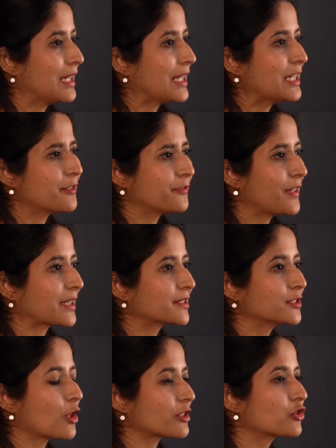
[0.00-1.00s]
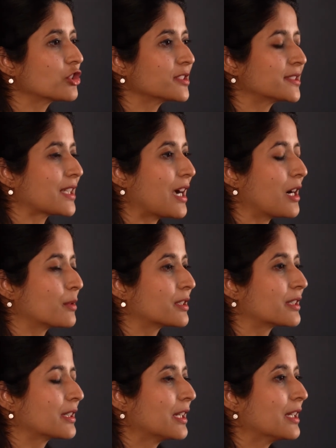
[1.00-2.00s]
It affects not just
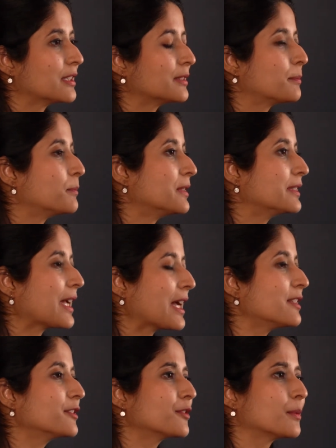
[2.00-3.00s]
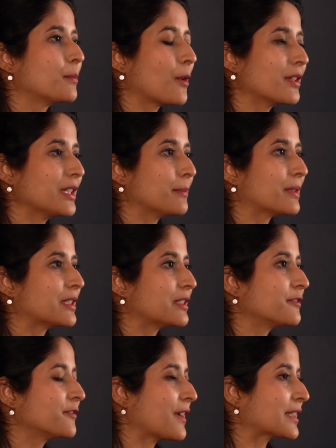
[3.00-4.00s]
the health of the body, but it
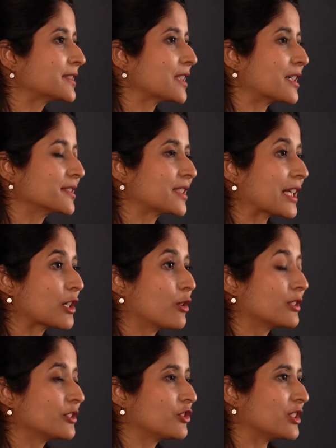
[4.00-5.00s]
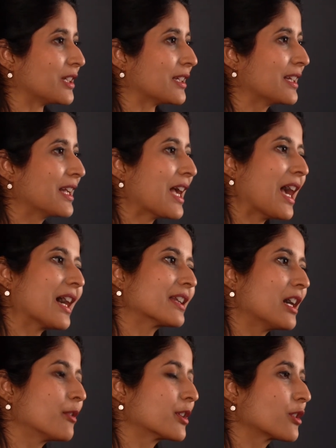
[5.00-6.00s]
affects our psychology
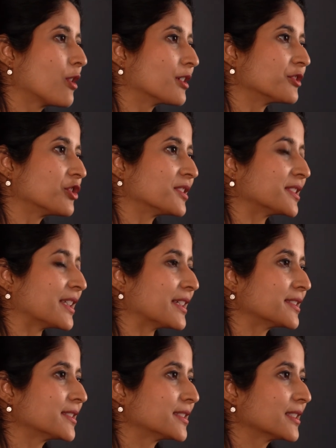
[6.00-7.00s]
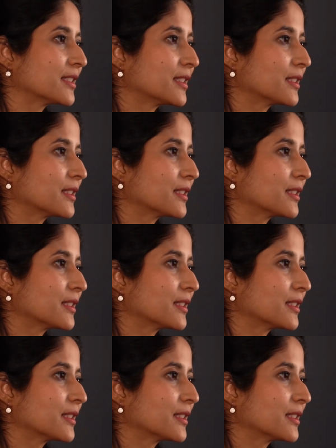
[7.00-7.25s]
and our consciousness.